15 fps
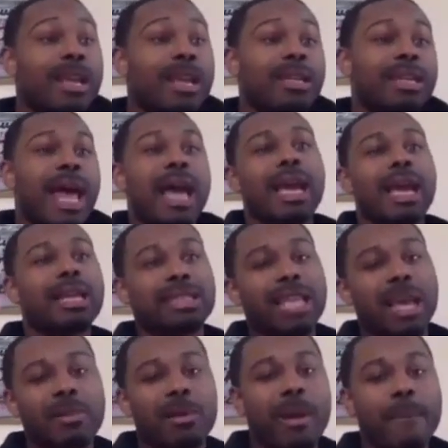now I gotta
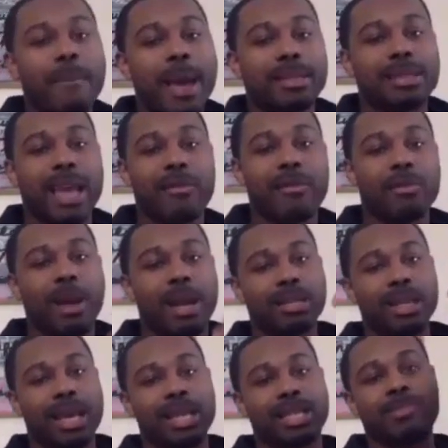stand on my back to everybody
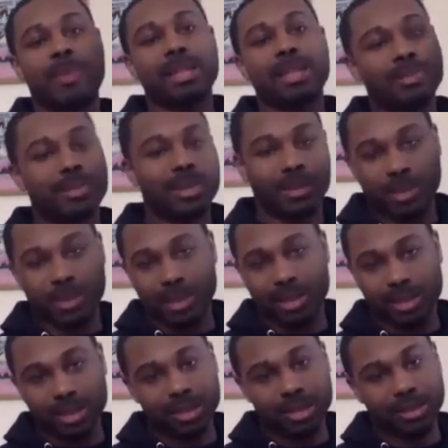expects me to be
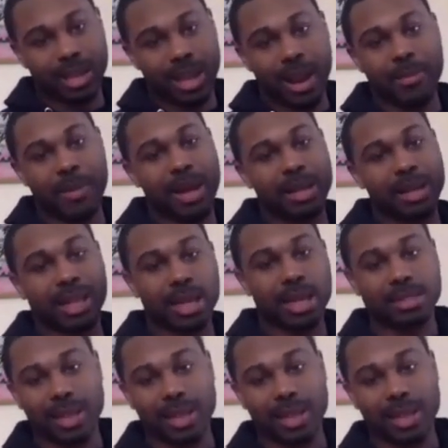good. Everybody yes, thinks